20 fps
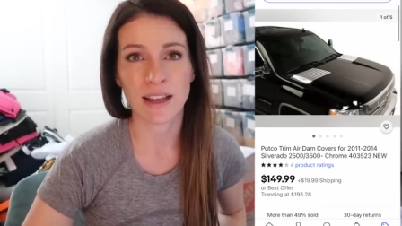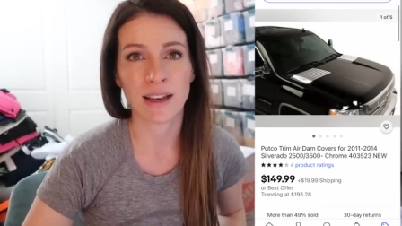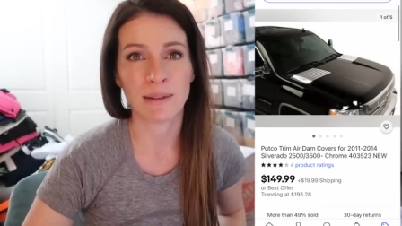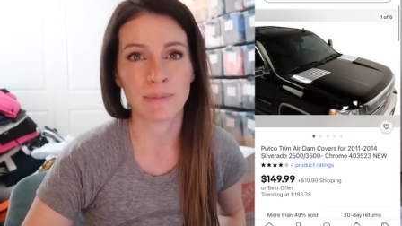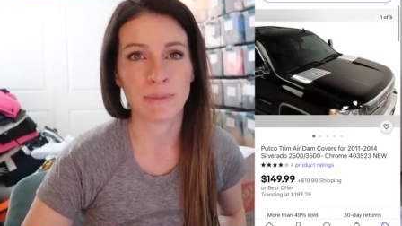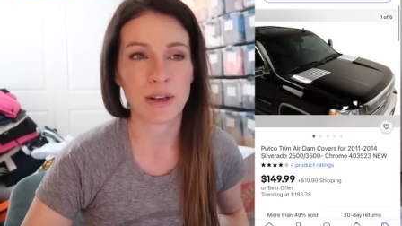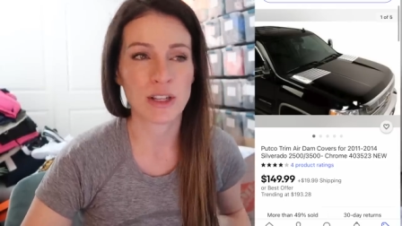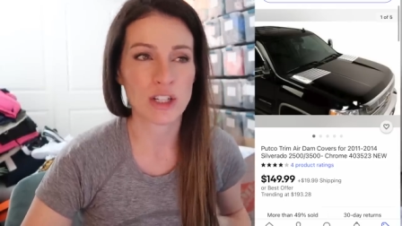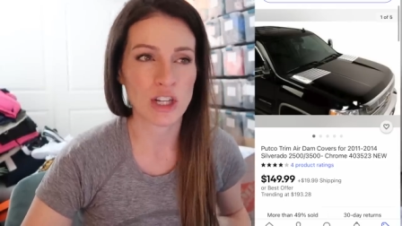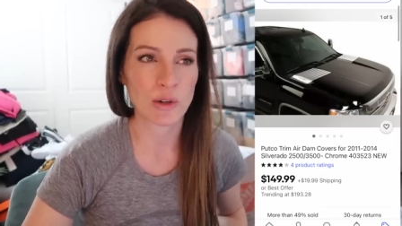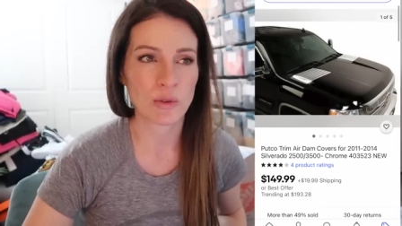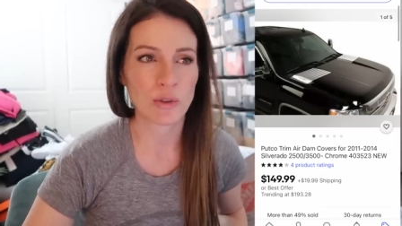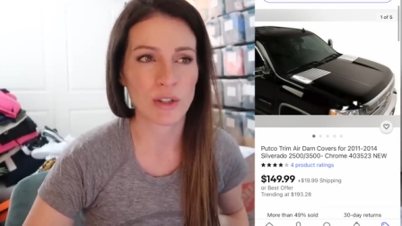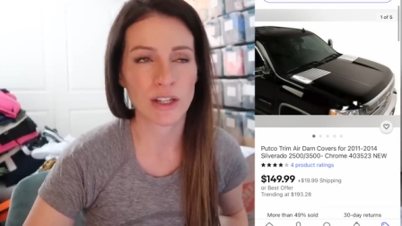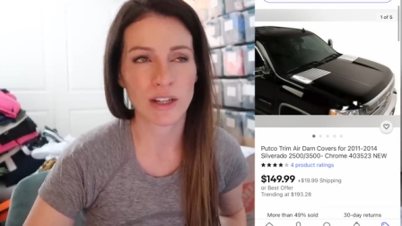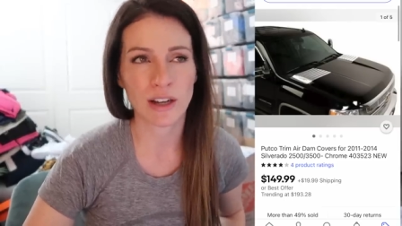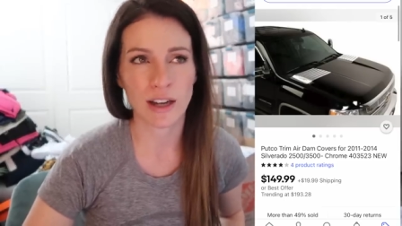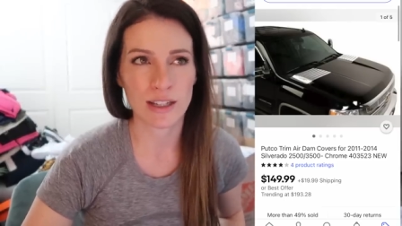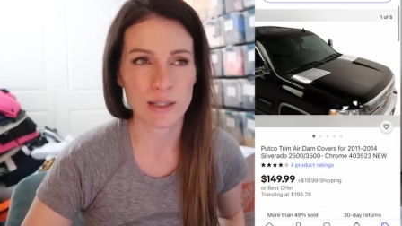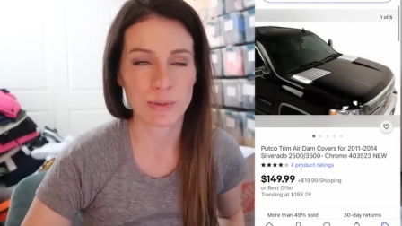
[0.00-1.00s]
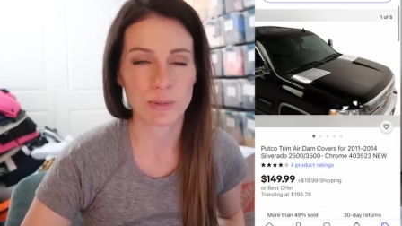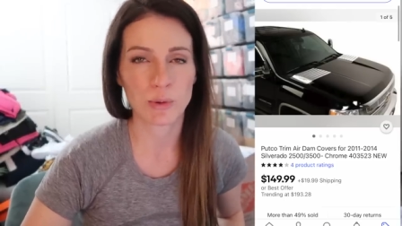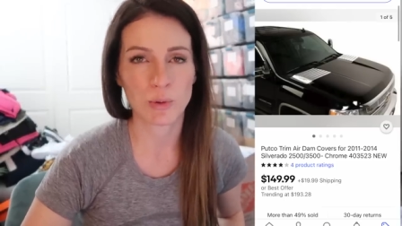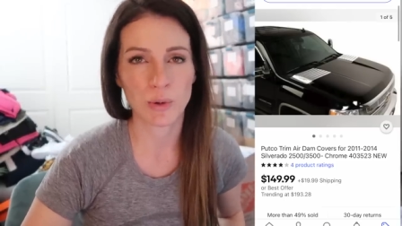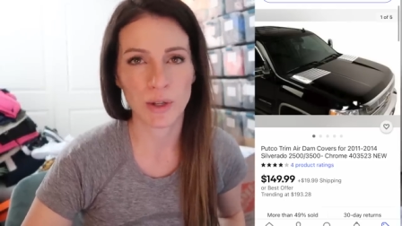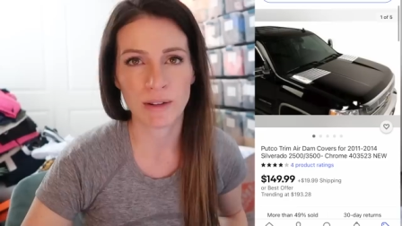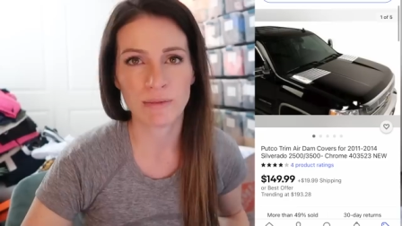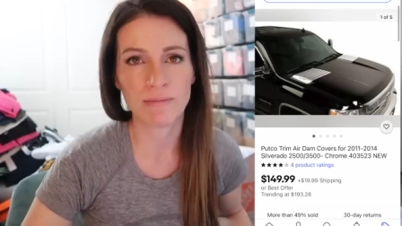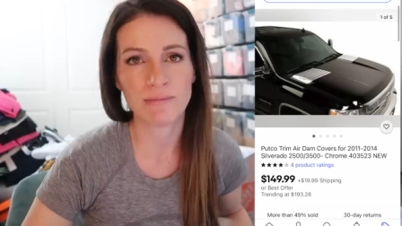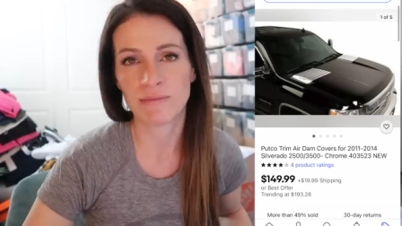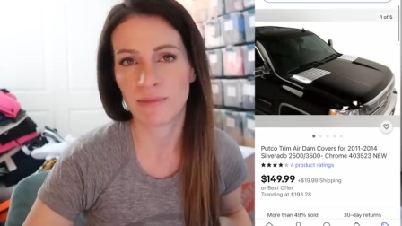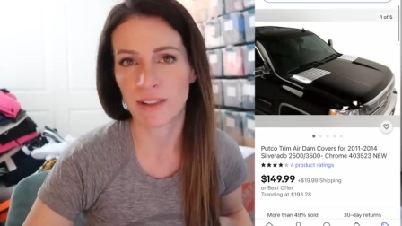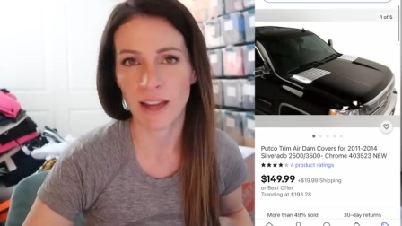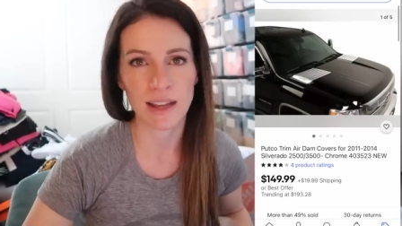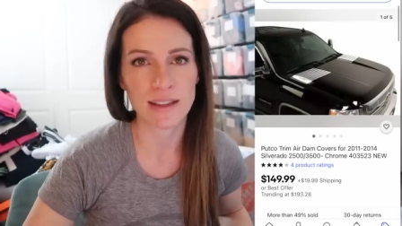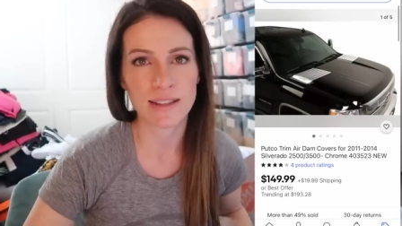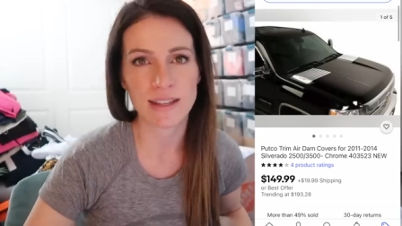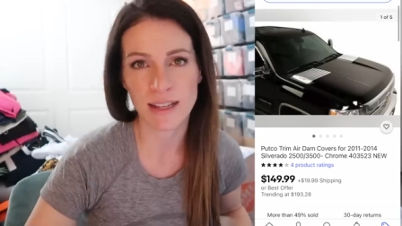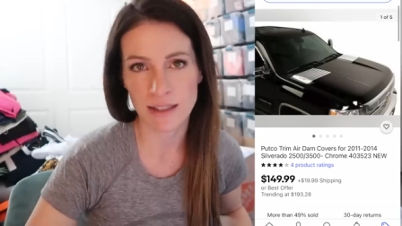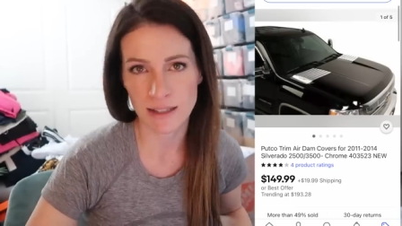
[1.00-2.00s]
They generally cost between
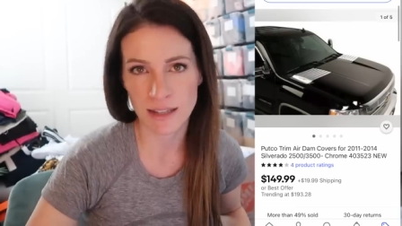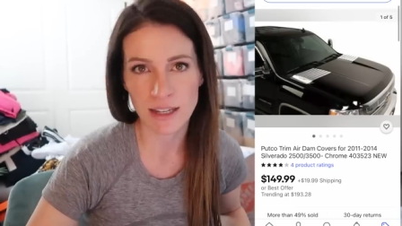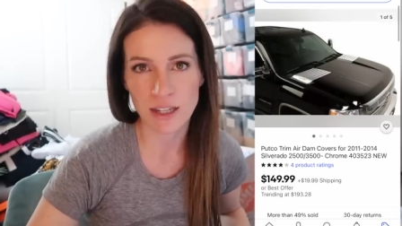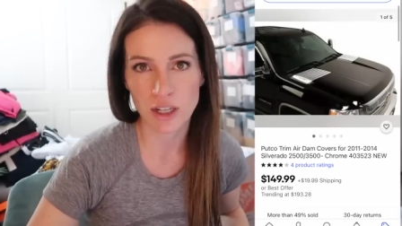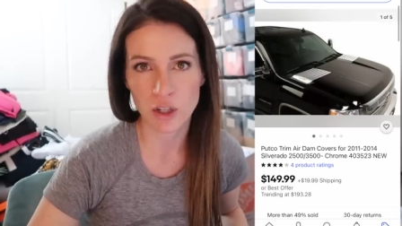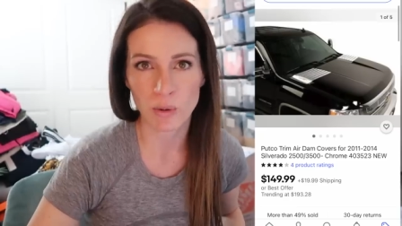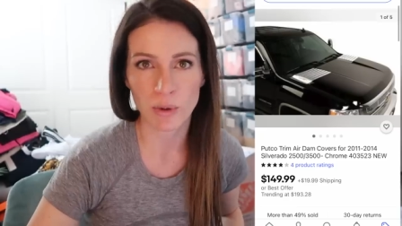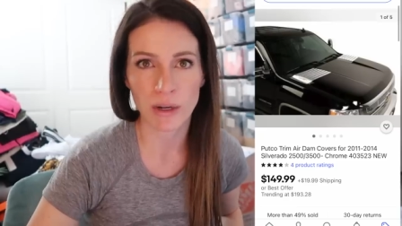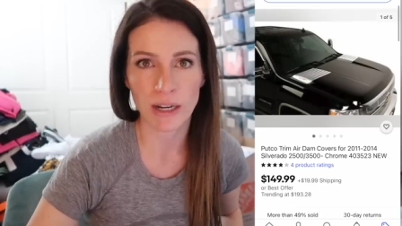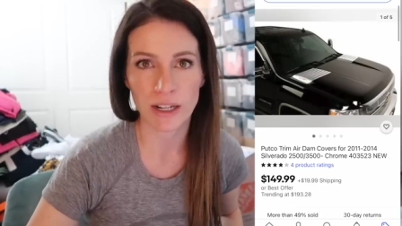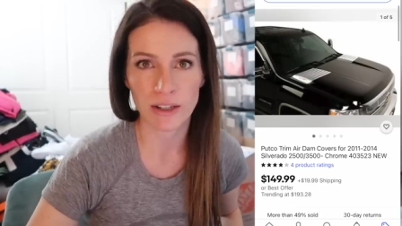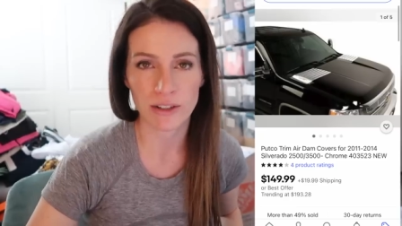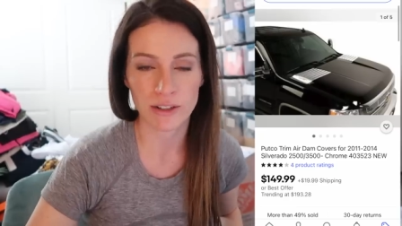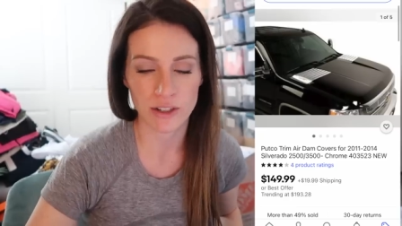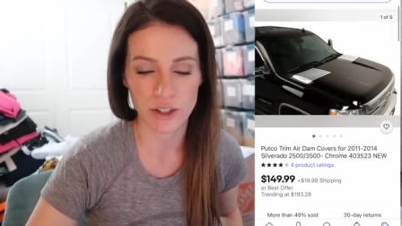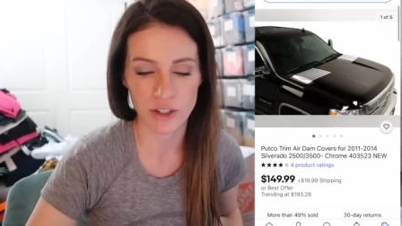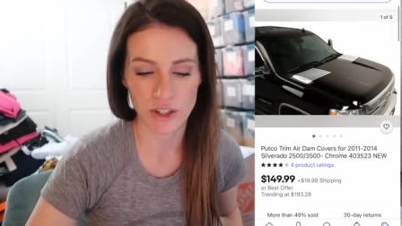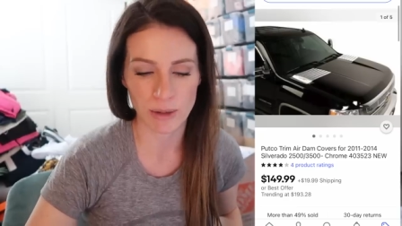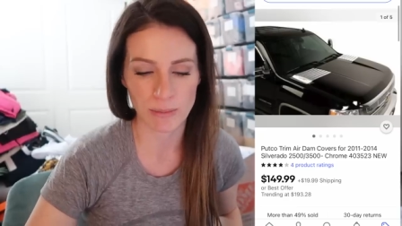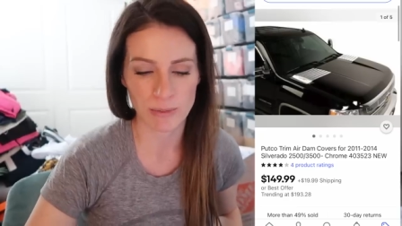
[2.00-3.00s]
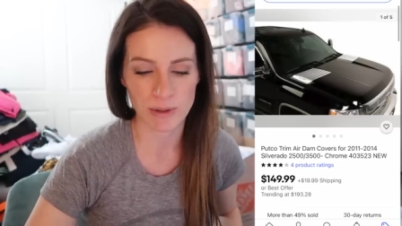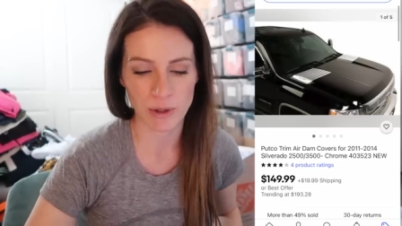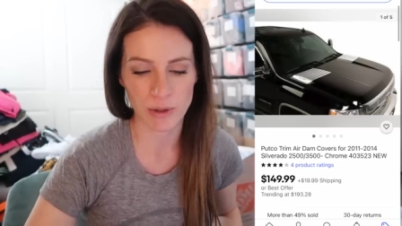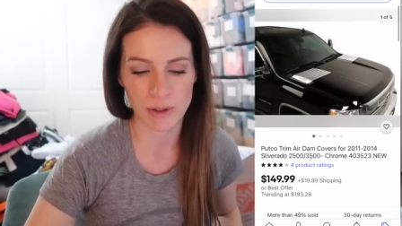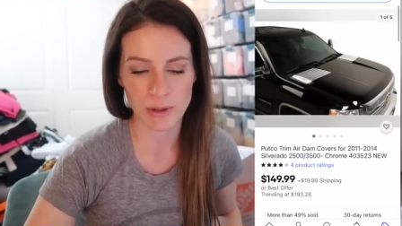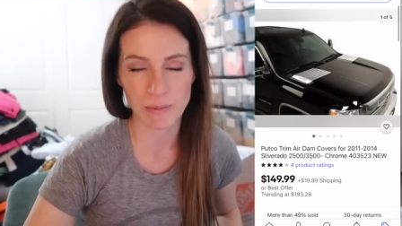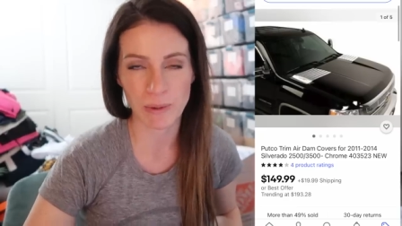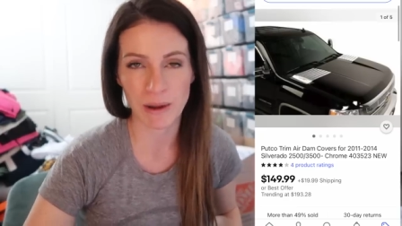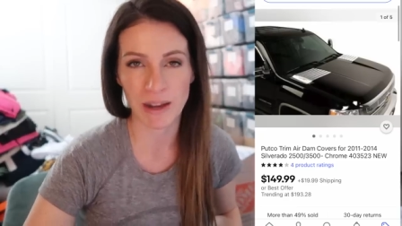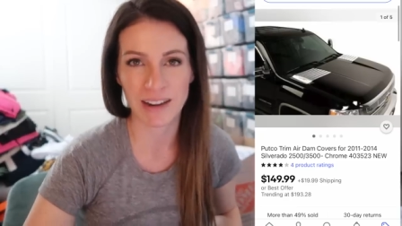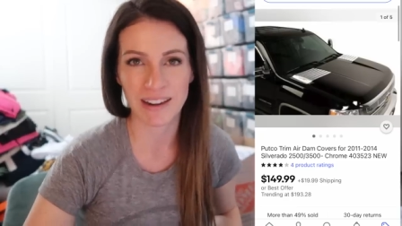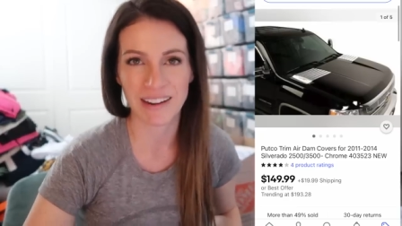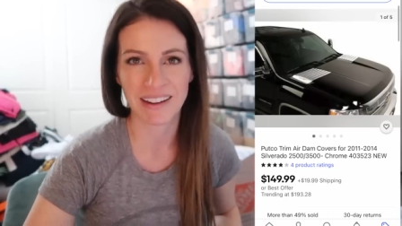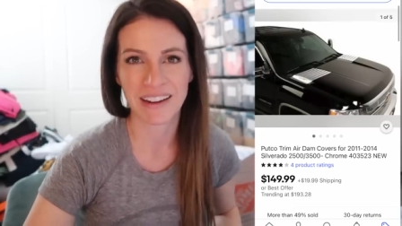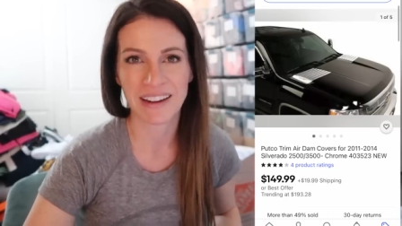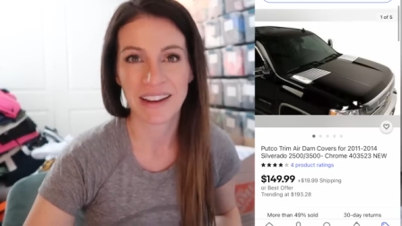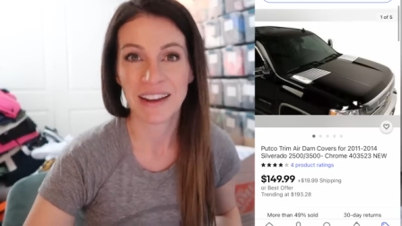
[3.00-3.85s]
$16 to $20 to ship, so it's been